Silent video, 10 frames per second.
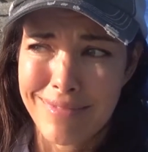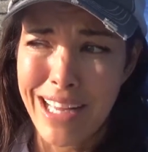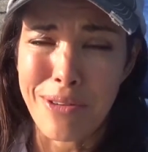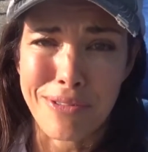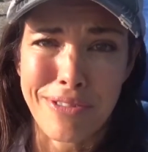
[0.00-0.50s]
I
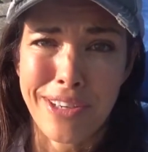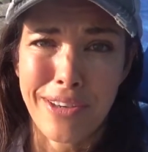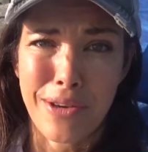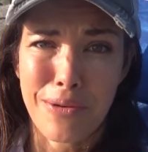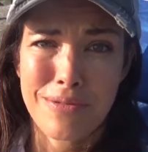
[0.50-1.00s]
don't
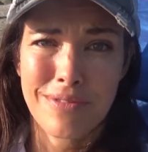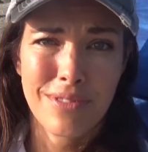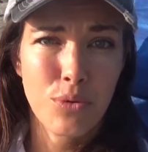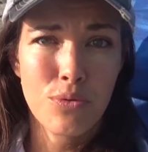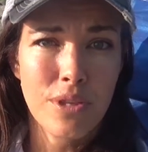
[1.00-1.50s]
freaking know.
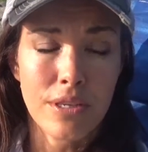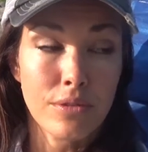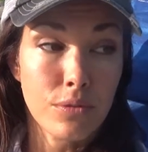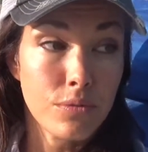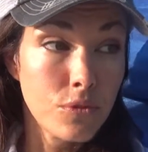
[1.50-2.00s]
Who the hell
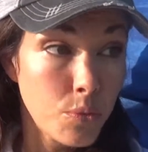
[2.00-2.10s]
knows?